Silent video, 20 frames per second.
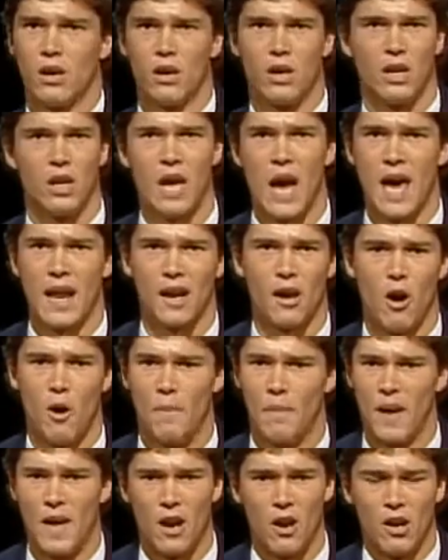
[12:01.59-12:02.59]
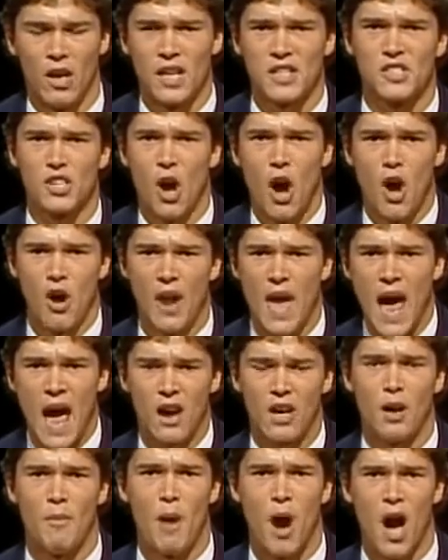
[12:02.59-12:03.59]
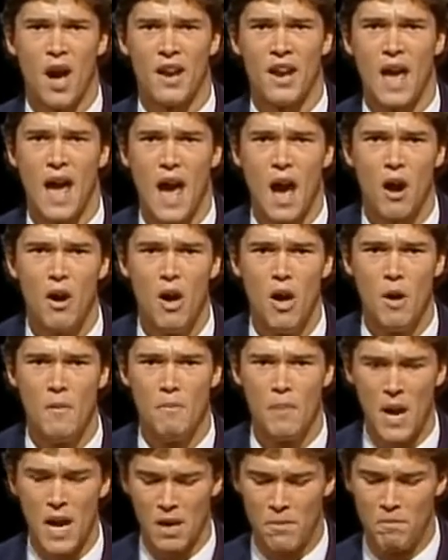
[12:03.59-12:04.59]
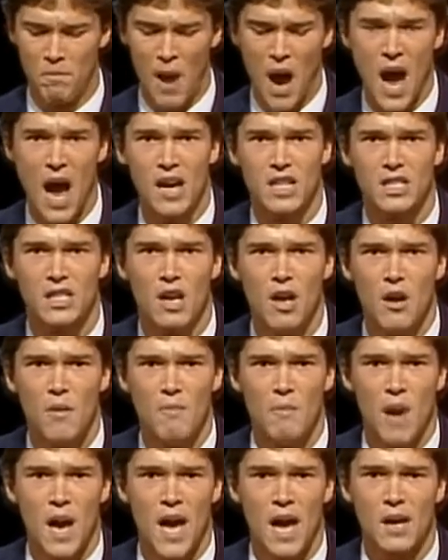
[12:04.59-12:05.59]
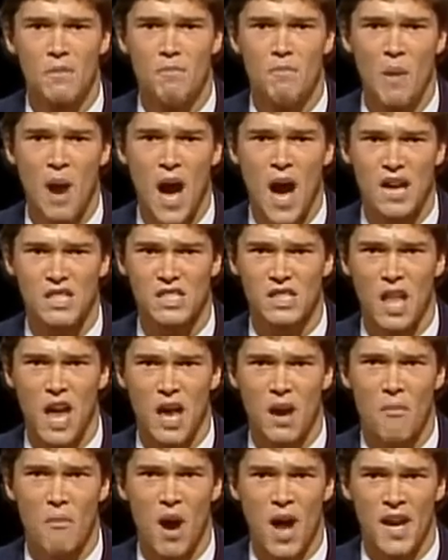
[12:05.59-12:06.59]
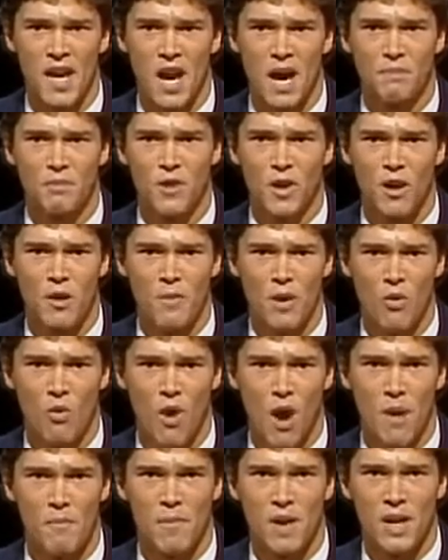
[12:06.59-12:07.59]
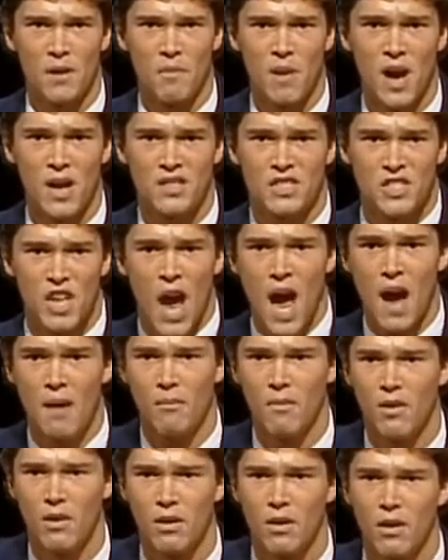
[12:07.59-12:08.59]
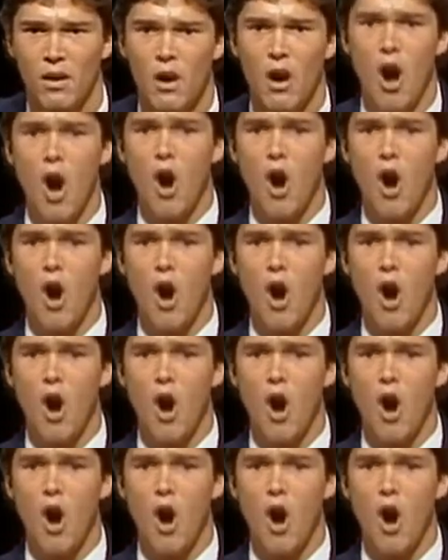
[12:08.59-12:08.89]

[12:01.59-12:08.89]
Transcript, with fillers: gonna go Gotta again. Go All right, Let's Go now. Come on Going now. caution big to the bucks. wind. Press it big clock. bucks. A lot of money up there to be one Big bucks. Stop. Stop at